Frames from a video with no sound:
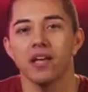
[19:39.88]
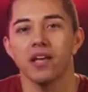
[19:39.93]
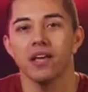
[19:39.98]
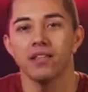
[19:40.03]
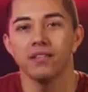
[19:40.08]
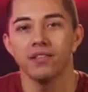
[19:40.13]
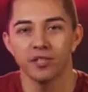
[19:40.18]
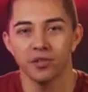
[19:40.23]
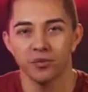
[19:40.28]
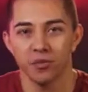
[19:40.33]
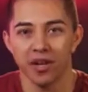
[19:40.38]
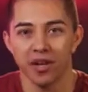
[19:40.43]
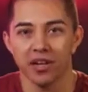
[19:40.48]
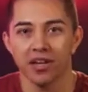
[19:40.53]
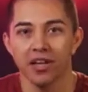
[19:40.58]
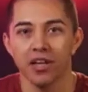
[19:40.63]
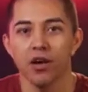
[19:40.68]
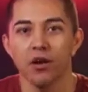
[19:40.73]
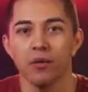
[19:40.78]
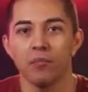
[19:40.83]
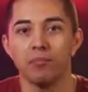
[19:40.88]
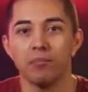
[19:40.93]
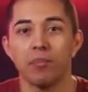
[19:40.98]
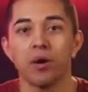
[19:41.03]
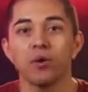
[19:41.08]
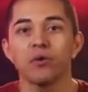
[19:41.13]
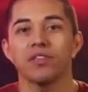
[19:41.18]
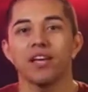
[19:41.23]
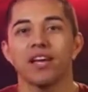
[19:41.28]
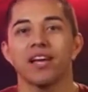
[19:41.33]
This way,
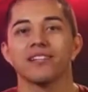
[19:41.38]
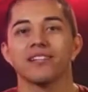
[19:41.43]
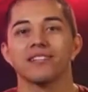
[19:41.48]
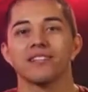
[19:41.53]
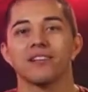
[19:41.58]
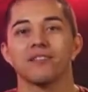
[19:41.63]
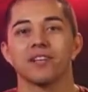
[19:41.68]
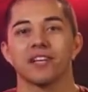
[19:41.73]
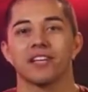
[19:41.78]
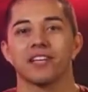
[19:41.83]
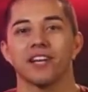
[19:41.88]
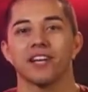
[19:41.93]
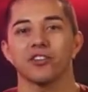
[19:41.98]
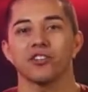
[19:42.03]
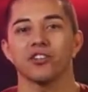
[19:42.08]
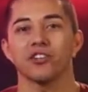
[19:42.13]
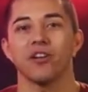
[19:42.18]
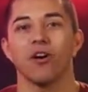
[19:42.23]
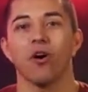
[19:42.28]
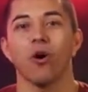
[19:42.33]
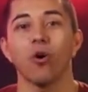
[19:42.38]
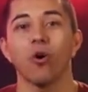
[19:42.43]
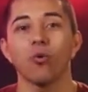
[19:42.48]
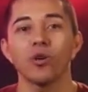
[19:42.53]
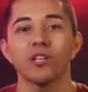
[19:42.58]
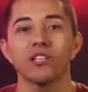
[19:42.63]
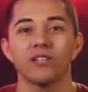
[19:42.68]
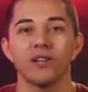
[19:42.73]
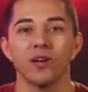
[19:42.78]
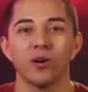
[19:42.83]
both ends of the connection
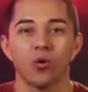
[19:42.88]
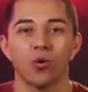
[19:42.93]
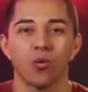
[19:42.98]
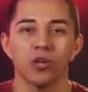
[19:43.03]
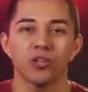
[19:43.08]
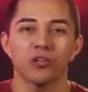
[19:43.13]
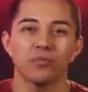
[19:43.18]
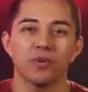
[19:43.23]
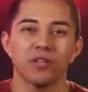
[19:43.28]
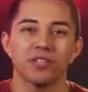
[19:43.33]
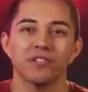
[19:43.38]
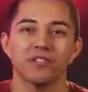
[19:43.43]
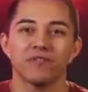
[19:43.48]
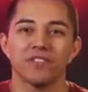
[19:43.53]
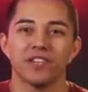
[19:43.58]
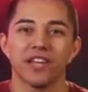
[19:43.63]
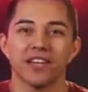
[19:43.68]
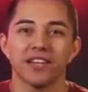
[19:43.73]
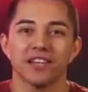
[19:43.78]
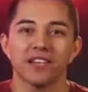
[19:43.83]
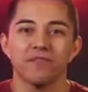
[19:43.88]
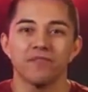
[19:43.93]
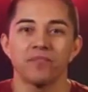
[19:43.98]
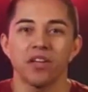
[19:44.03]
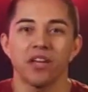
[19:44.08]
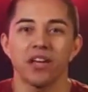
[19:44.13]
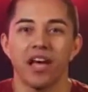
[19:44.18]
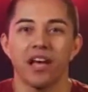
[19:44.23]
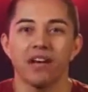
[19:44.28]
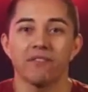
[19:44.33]
always know which bits of data
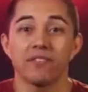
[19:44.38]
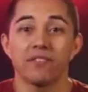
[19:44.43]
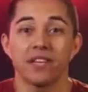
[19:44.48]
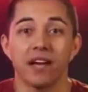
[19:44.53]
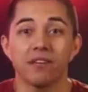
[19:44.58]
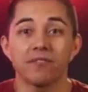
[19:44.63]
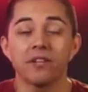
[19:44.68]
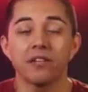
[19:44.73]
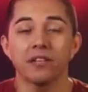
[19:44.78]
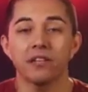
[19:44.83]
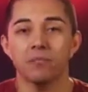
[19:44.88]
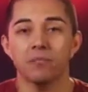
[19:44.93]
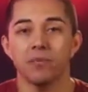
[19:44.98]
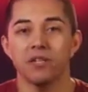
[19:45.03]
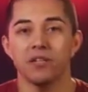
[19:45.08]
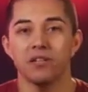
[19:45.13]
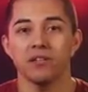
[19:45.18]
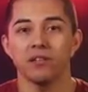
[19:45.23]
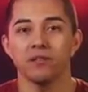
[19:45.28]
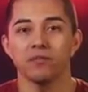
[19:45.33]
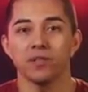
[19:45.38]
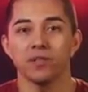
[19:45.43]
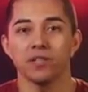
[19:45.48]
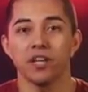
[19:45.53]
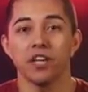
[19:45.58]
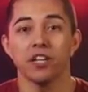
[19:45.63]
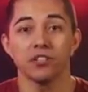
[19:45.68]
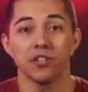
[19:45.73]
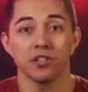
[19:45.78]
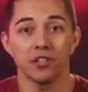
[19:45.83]
have definitely been delivered
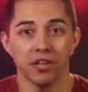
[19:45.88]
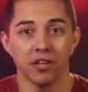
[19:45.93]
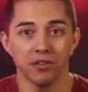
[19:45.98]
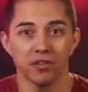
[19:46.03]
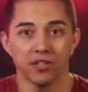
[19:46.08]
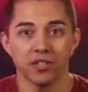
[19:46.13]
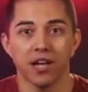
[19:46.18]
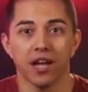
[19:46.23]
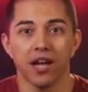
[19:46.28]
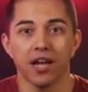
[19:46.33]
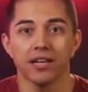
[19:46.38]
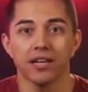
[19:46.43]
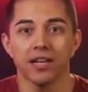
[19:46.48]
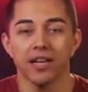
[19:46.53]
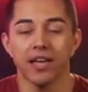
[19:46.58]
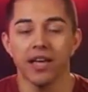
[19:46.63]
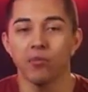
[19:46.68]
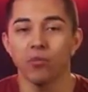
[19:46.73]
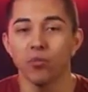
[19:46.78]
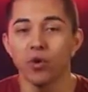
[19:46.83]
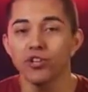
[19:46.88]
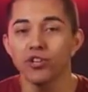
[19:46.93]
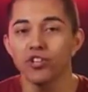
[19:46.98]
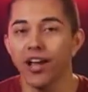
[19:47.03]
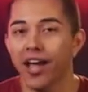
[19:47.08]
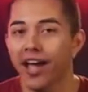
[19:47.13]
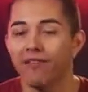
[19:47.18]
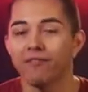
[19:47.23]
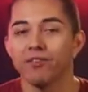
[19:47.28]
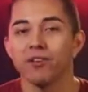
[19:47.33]
to the other side and which
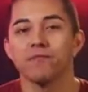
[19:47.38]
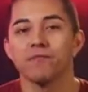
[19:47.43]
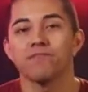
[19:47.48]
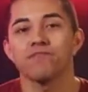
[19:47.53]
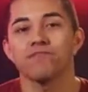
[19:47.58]
haven't.